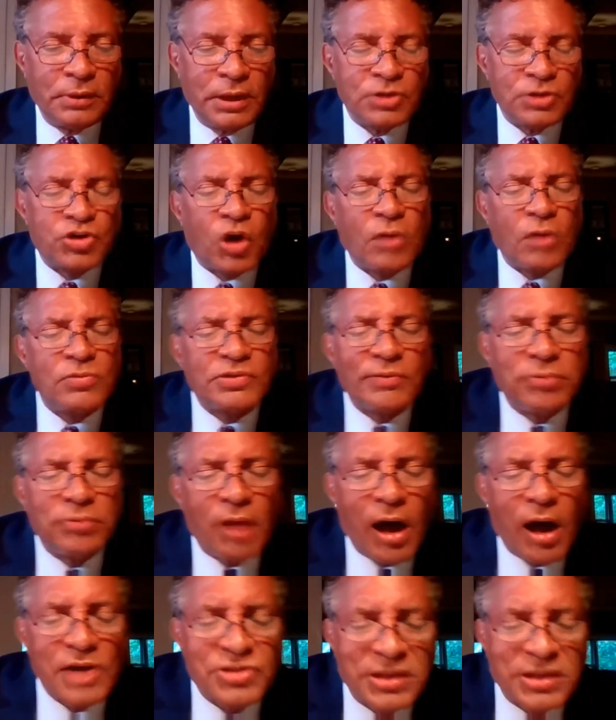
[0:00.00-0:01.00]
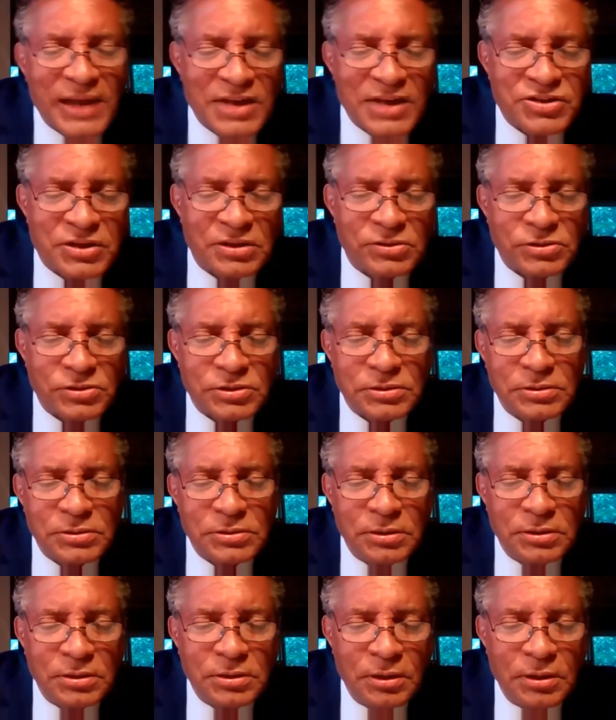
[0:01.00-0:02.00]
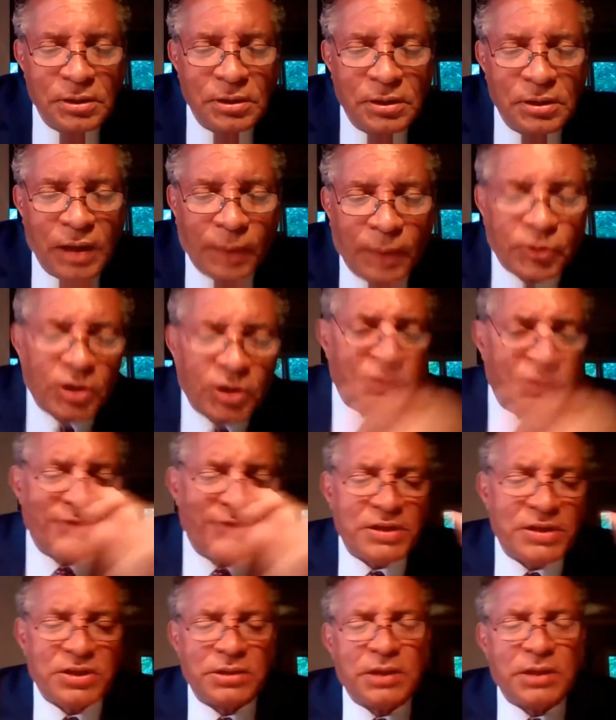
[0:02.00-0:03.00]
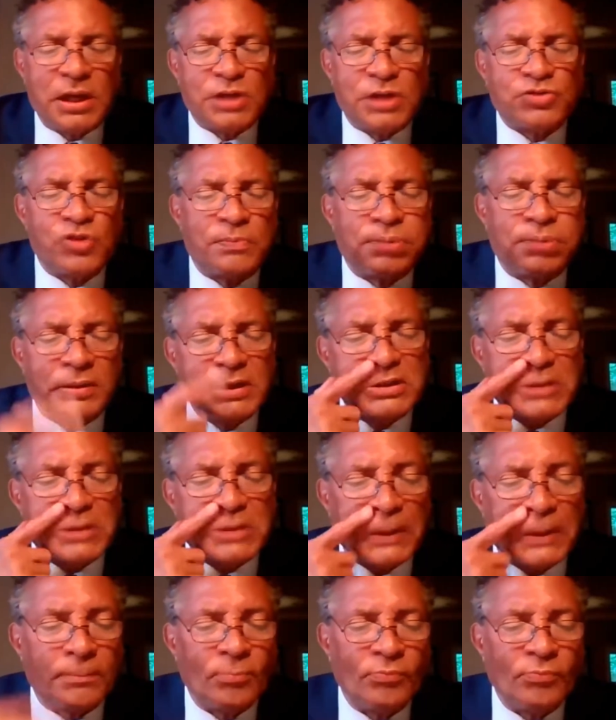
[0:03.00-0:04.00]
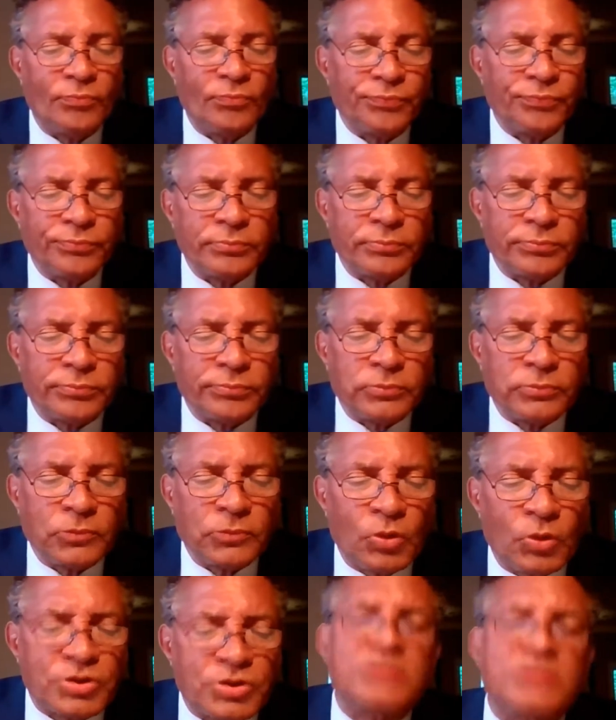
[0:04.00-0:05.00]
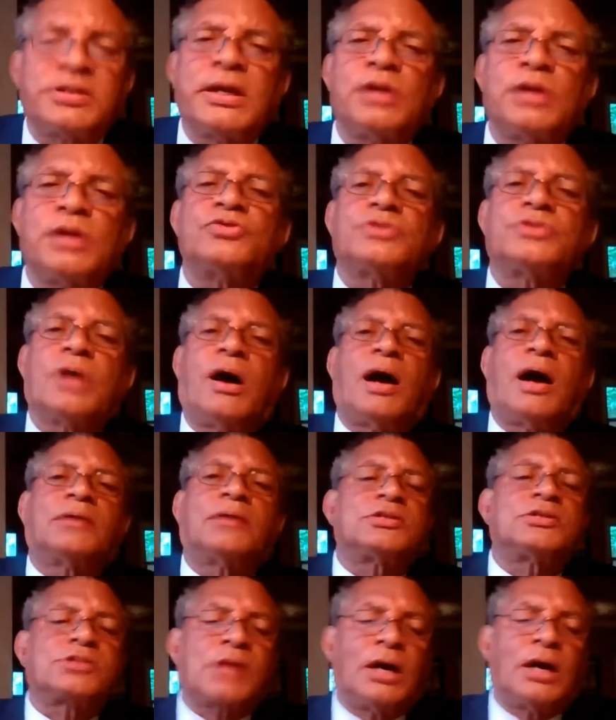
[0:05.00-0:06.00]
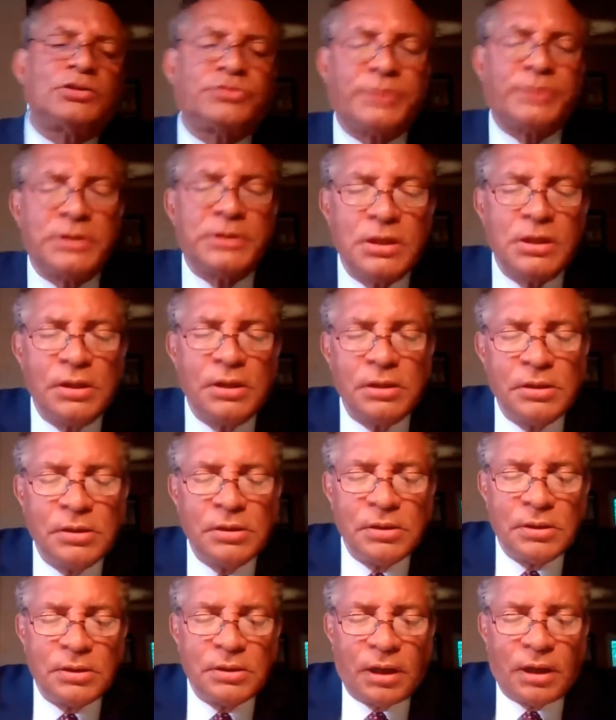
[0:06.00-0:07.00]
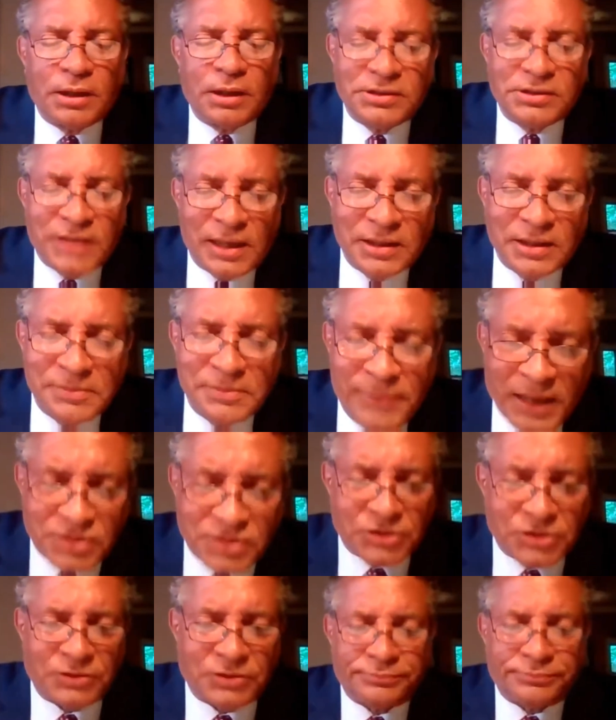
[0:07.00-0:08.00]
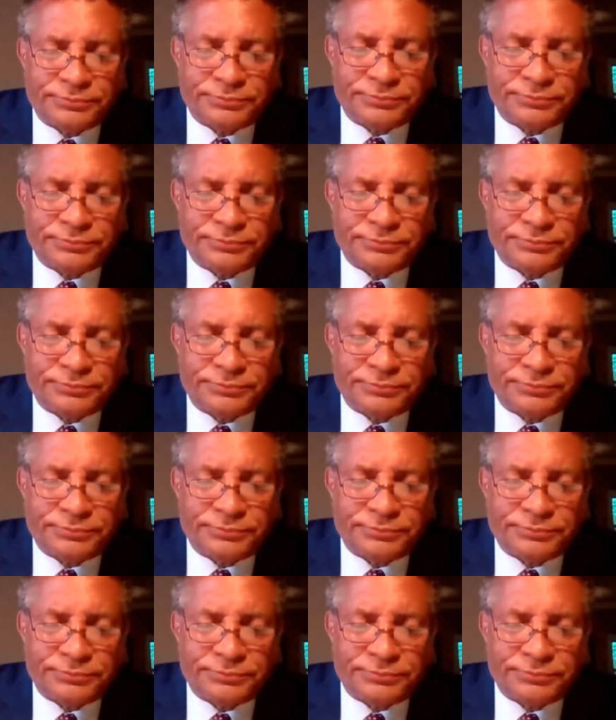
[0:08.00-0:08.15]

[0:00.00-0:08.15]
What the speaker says: In terms of lost lessons, I'm going to revisit the issue of policing, which continues to haunt this country on a daily basis.